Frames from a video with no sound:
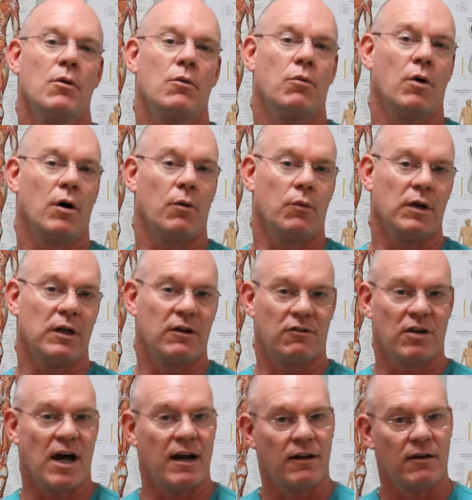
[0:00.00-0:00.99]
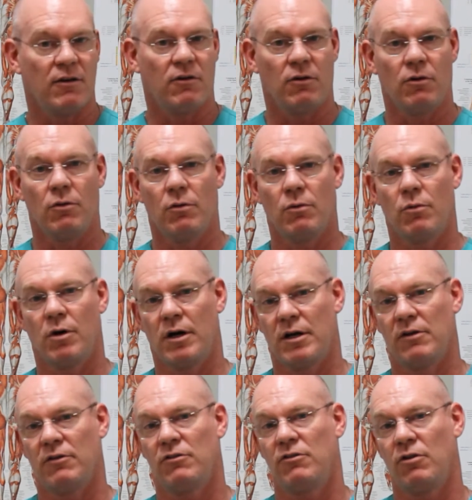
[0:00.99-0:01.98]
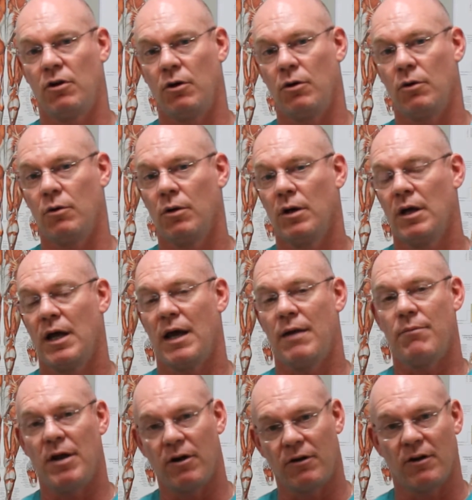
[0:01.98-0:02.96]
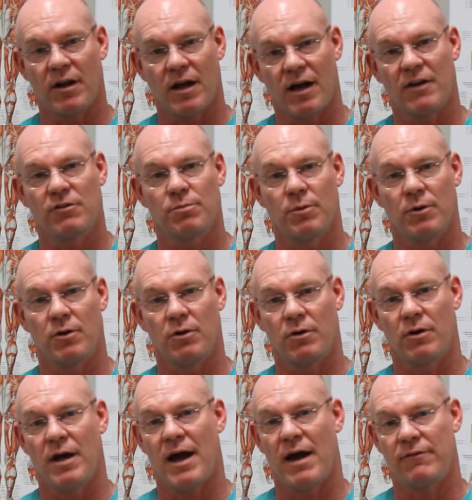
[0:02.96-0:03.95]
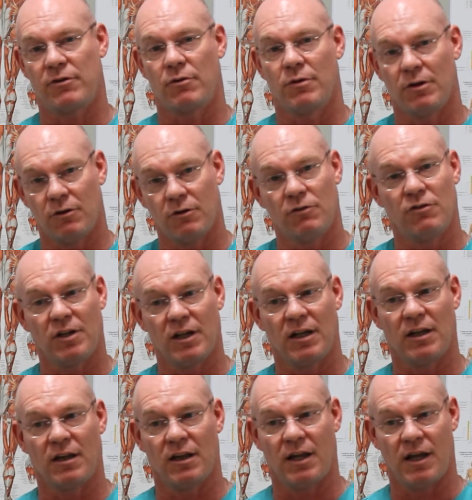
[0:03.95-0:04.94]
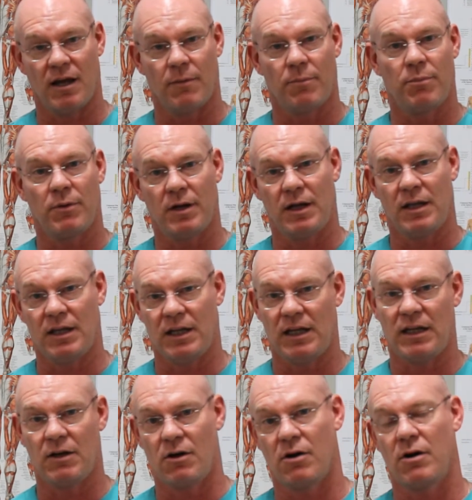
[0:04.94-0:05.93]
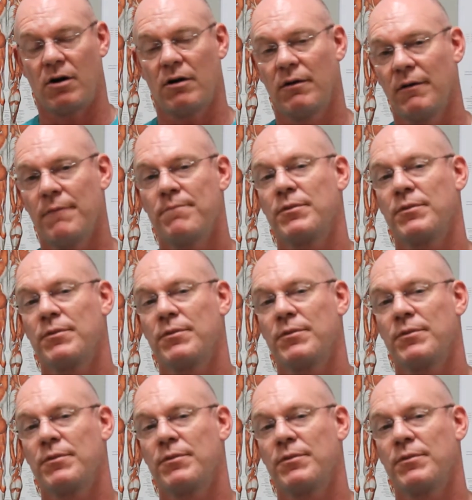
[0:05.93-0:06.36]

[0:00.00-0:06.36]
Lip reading: what we decided to do was to admit her to the hospital after reducing the hip in the ER.